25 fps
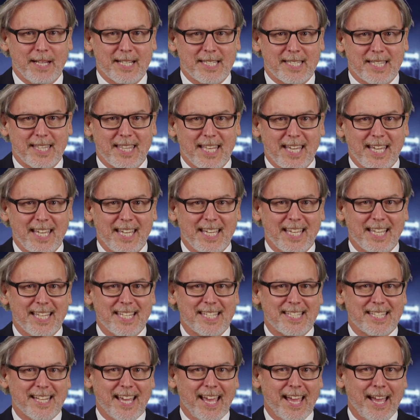best thing
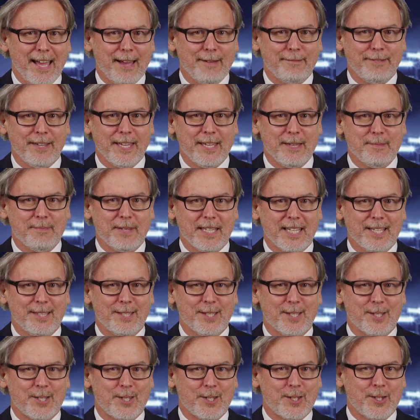is to have him in
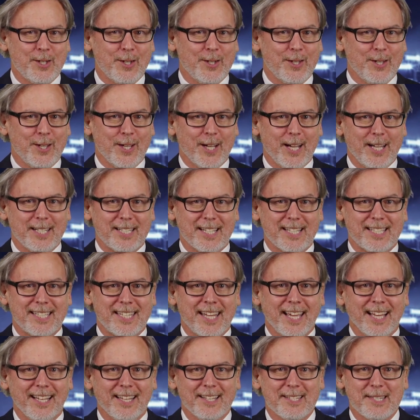this studio to
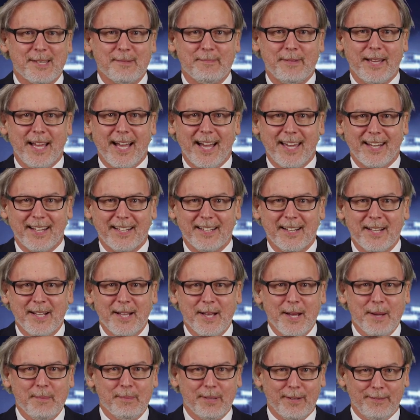tell us about it.
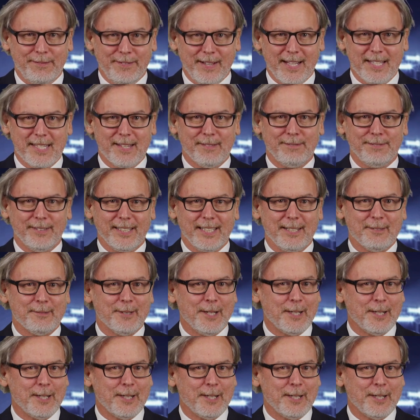Professor Flint,